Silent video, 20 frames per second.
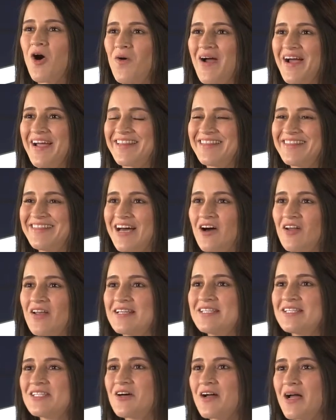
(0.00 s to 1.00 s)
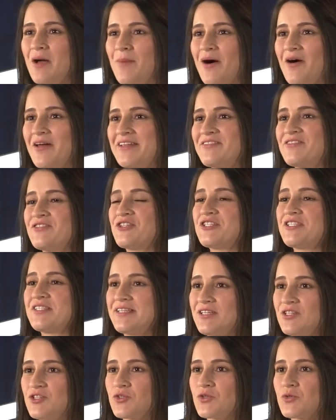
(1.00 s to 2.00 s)
right, now let's talk about
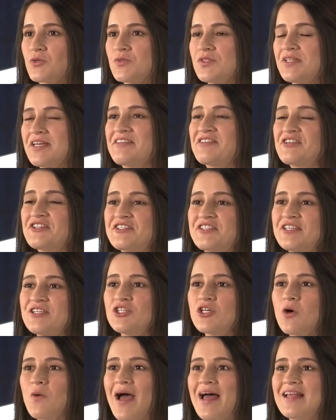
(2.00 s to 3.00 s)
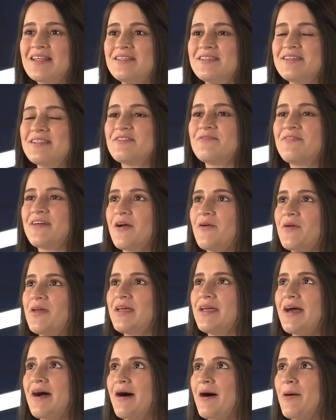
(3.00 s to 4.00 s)
interstitials. Interstitial ads is
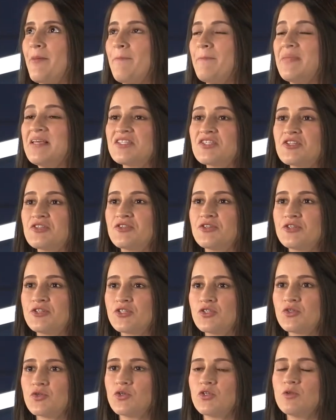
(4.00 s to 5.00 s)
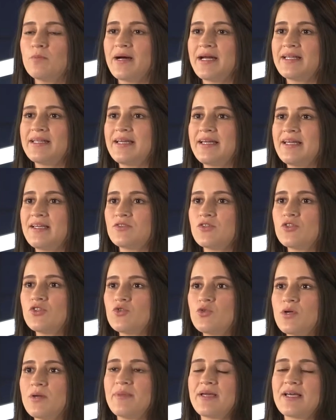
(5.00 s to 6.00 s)
very misunderstood by the
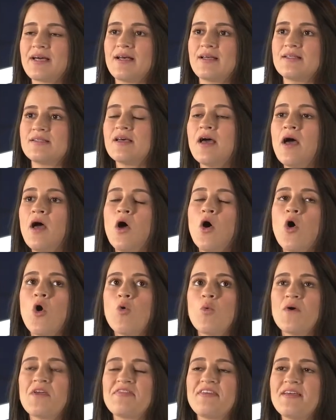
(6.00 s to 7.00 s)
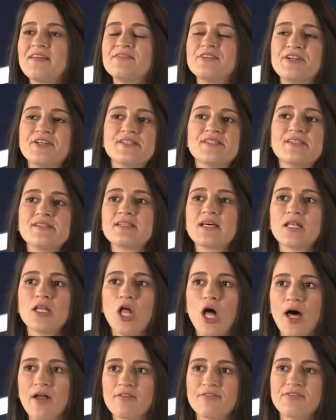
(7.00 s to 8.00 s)
industry because we think there isn't a
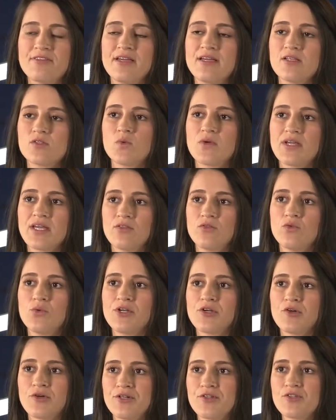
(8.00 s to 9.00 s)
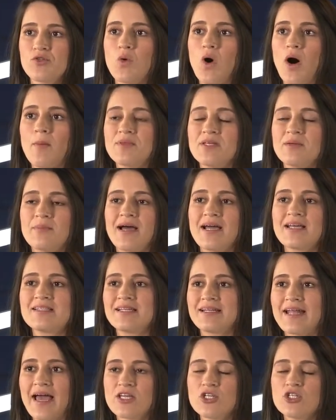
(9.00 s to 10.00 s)
lot of things we can do in order to optimize,
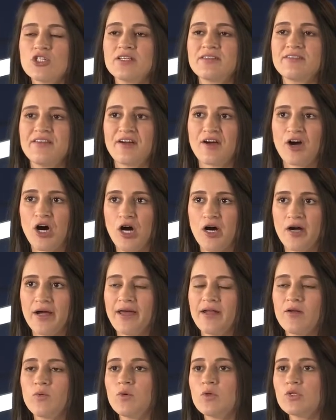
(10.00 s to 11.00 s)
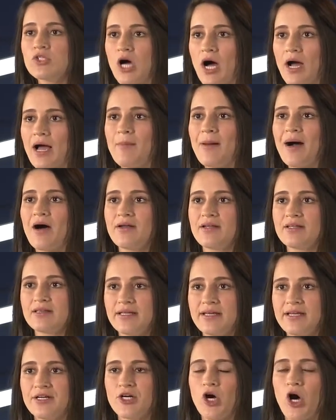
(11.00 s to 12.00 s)
and actually there are, and we'll talk about it
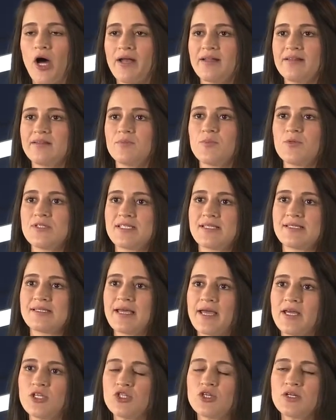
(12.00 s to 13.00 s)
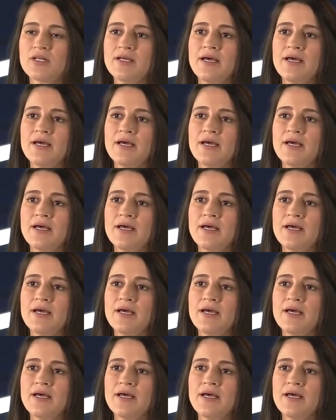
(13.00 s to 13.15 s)
later on in the presentation.